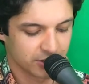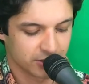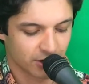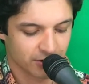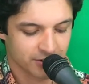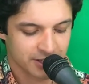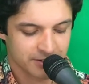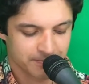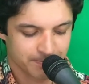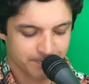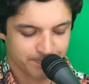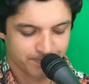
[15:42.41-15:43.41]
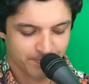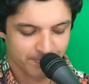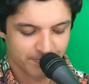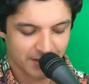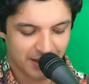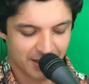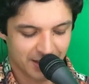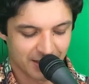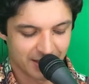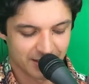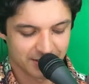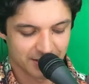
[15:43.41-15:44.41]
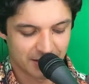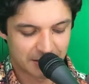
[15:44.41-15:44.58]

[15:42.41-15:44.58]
Darlin, and